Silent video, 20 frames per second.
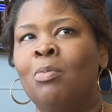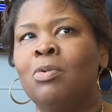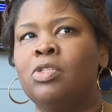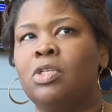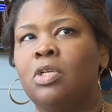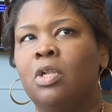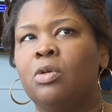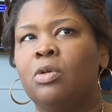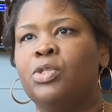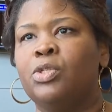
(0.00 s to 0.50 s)

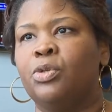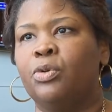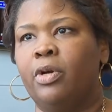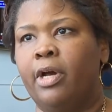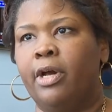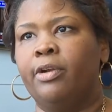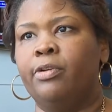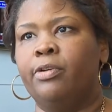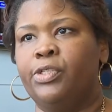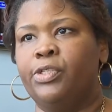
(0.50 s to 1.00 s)
almost close to
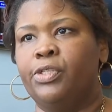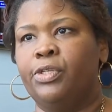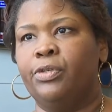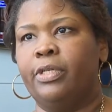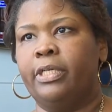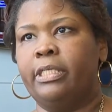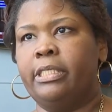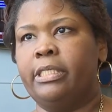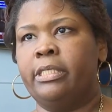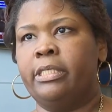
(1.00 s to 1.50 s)
100
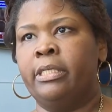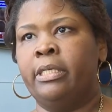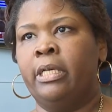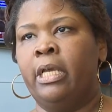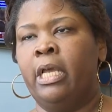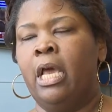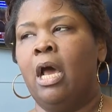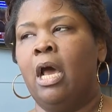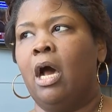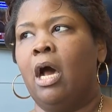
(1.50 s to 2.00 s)
students
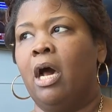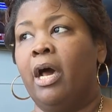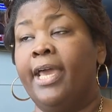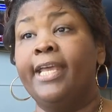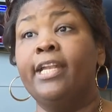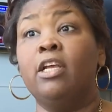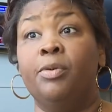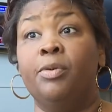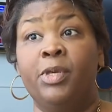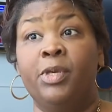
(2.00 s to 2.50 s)
uh,
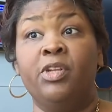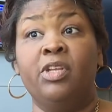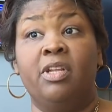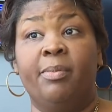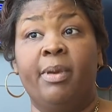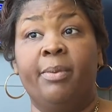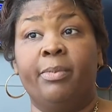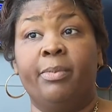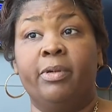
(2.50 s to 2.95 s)
and community